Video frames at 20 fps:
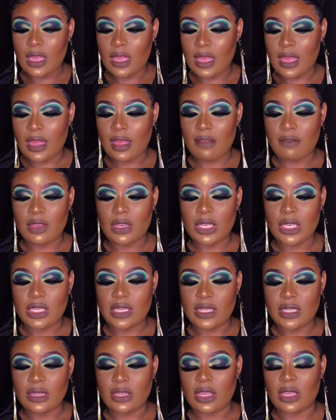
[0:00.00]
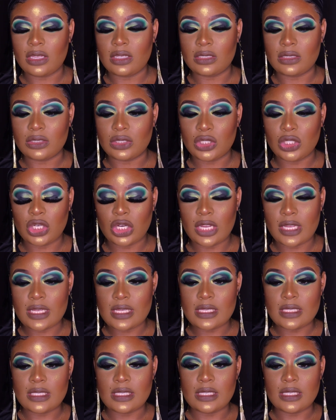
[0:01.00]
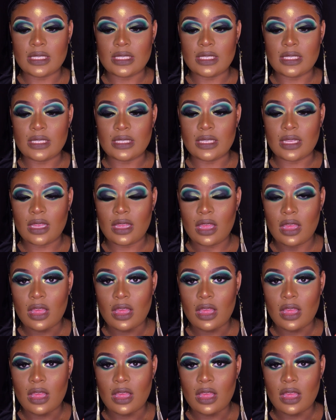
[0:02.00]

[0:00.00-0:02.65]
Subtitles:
I haven't done like a crazy